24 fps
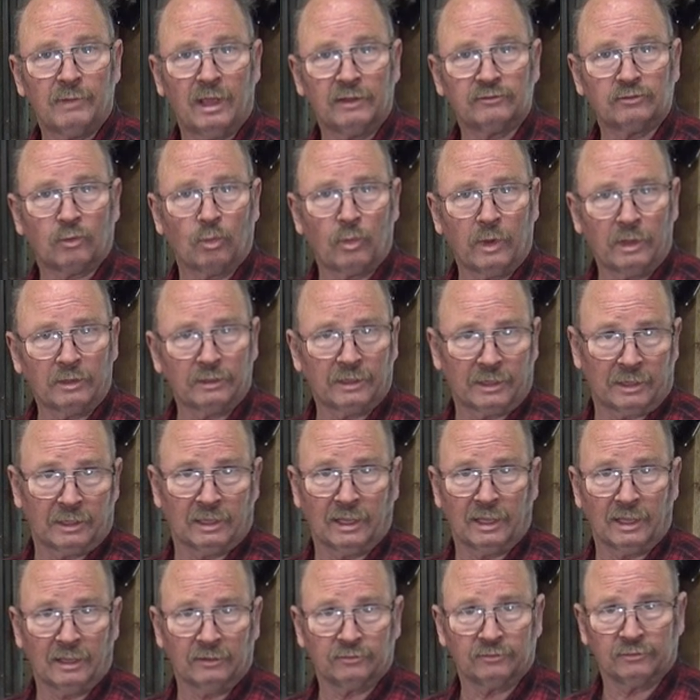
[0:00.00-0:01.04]
as a welding
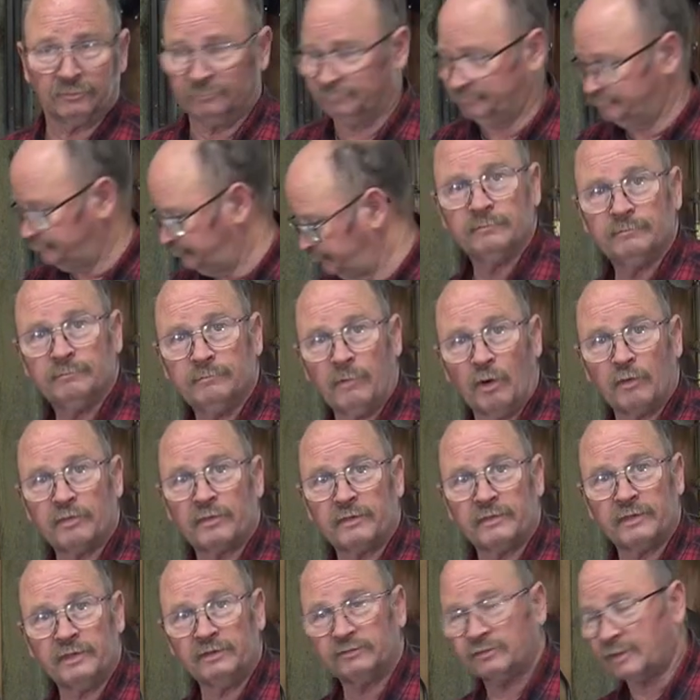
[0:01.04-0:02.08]
gas. Both
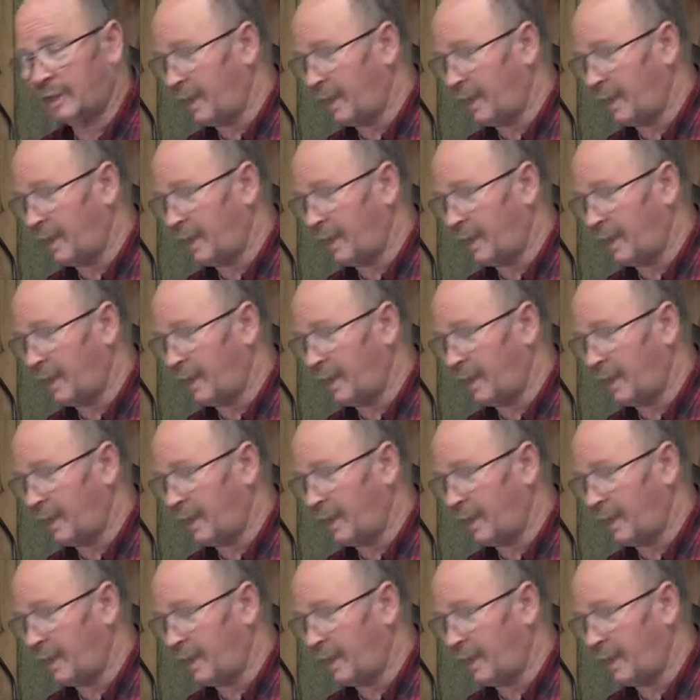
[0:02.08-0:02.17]
of these